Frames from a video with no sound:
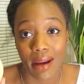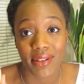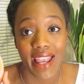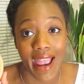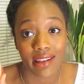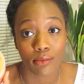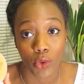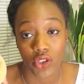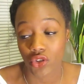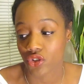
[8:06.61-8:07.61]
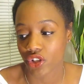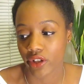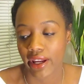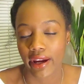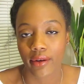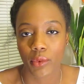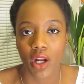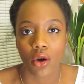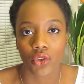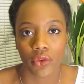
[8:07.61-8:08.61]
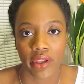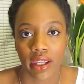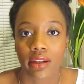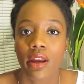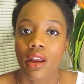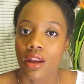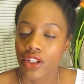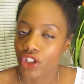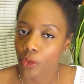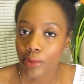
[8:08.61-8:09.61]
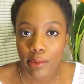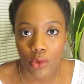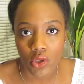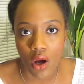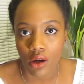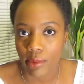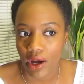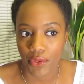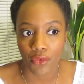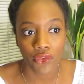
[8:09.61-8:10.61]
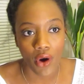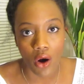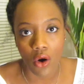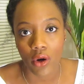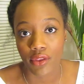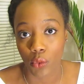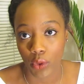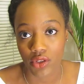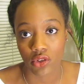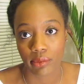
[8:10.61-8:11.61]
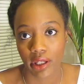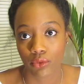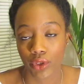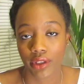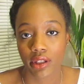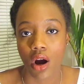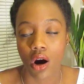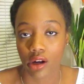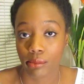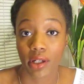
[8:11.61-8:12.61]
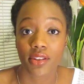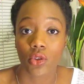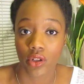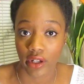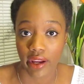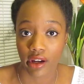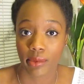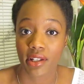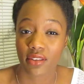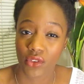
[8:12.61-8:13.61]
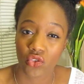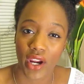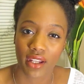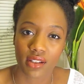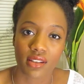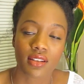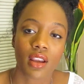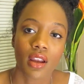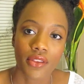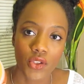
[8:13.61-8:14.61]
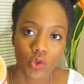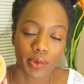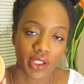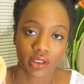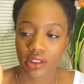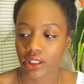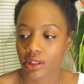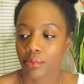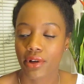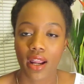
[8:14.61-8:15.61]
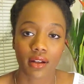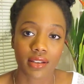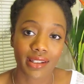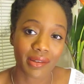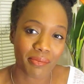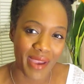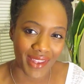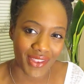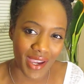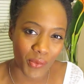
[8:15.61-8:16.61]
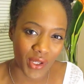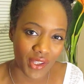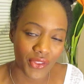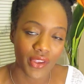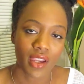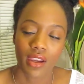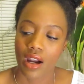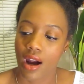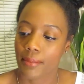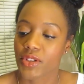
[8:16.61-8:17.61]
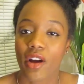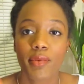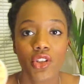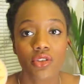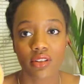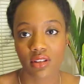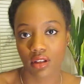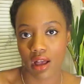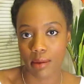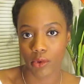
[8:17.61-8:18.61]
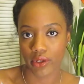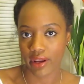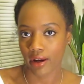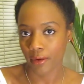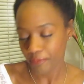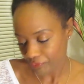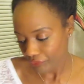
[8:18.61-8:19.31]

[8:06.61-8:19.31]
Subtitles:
It's adding moisture to your hair, and we all know that, you know, people talk about the fall and the winter being really hard months on our hair because of the dryness. This would be a good product to combat that with. So I've been using this a lot more now.